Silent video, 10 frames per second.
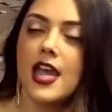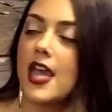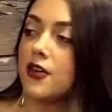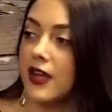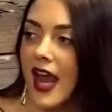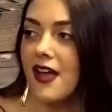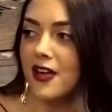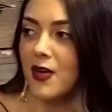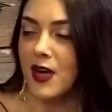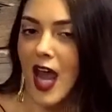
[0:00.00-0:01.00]
In
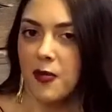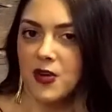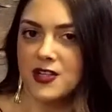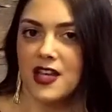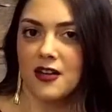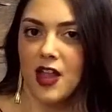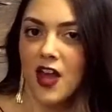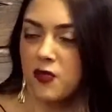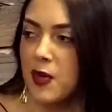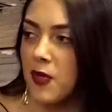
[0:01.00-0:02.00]
reality, what happened is that a
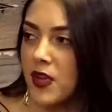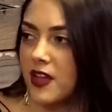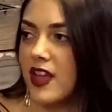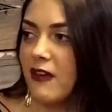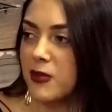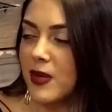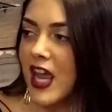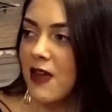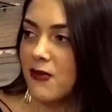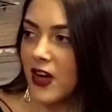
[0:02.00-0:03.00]
lot of people on the left
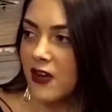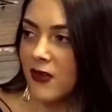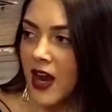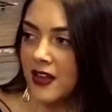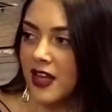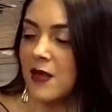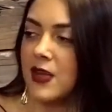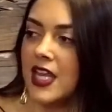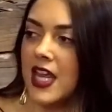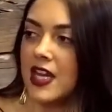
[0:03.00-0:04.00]
became very violent and
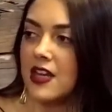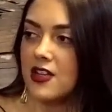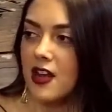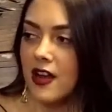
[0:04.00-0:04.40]
began